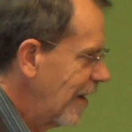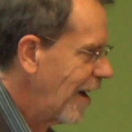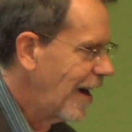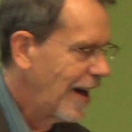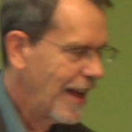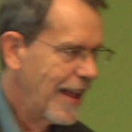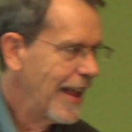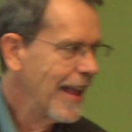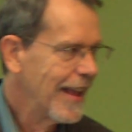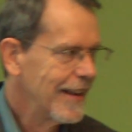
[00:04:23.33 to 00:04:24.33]
Uh,
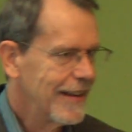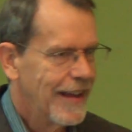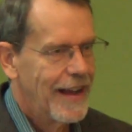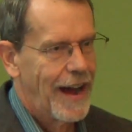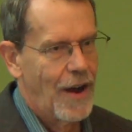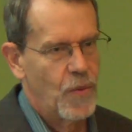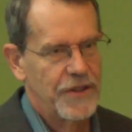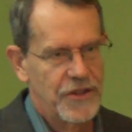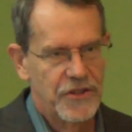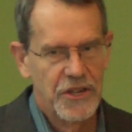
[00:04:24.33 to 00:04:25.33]
and, uh,
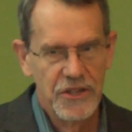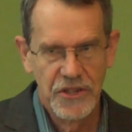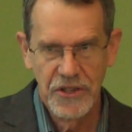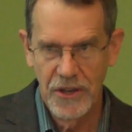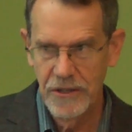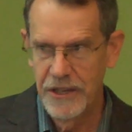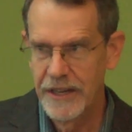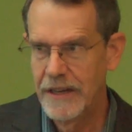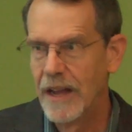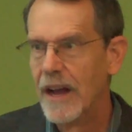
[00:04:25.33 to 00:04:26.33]
which is
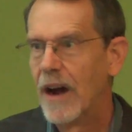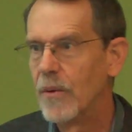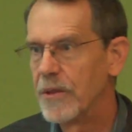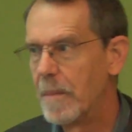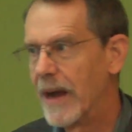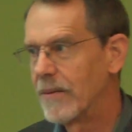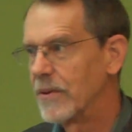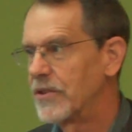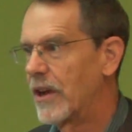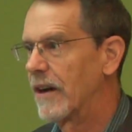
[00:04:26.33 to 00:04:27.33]
consulting uh, with
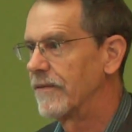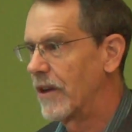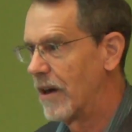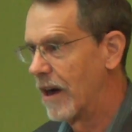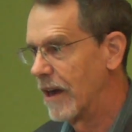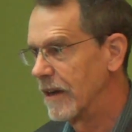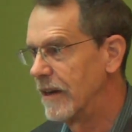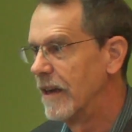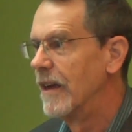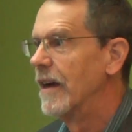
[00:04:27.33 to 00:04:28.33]
Microsoft on
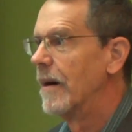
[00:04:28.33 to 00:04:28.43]
um,